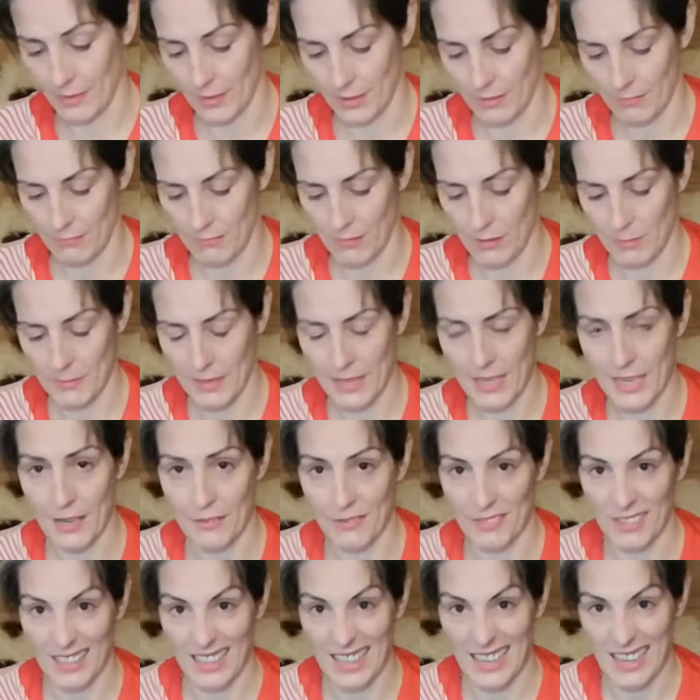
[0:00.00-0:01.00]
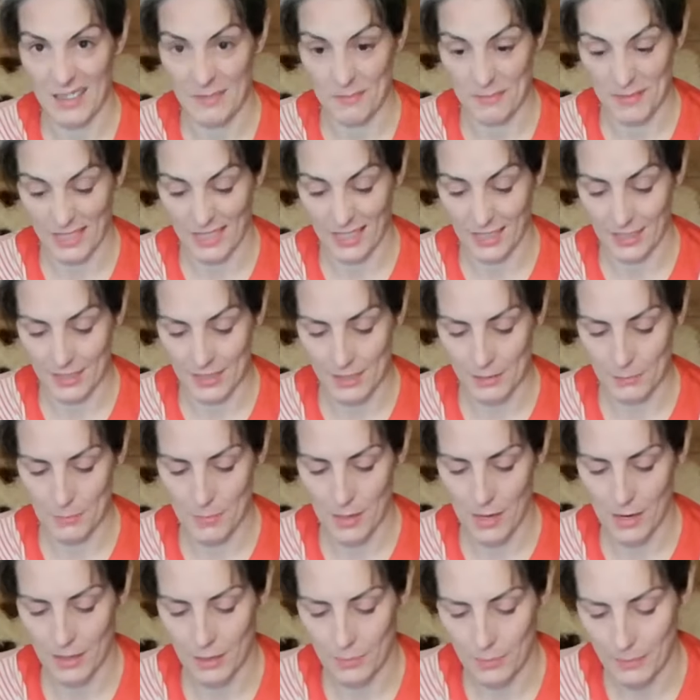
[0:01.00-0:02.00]
We may have the cat making some
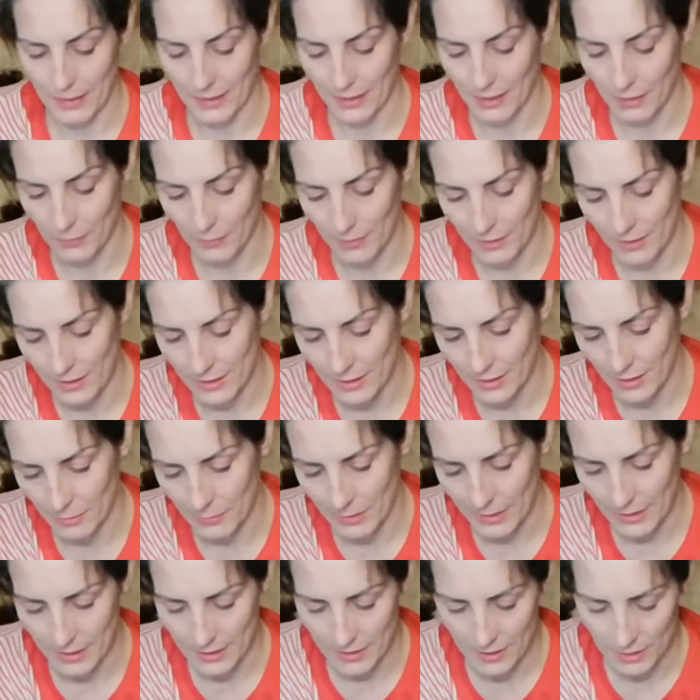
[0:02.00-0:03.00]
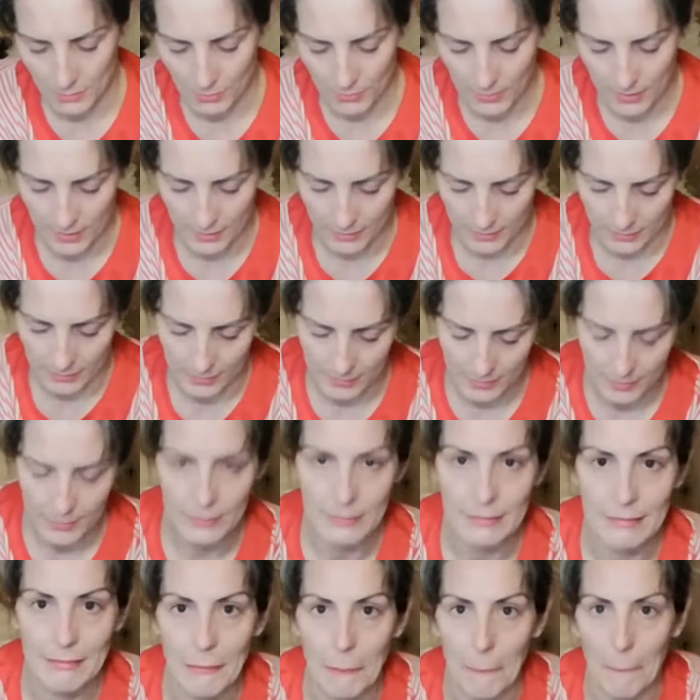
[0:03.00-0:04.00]
mark making with this in a minute as well.
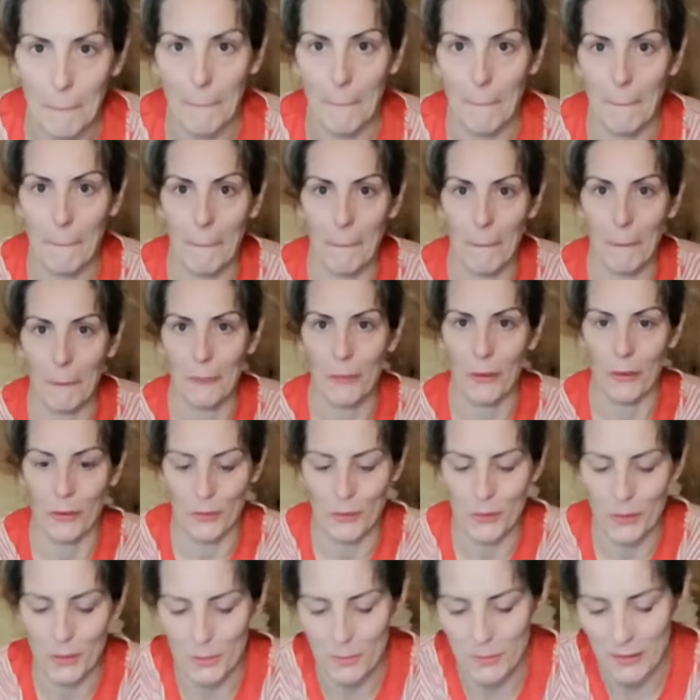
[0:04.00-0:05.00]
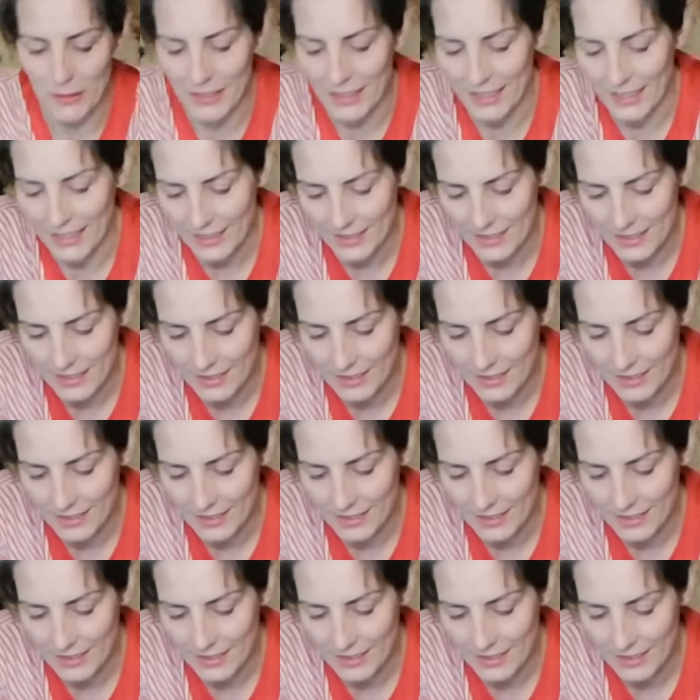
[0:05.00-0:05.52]
Not sure about that.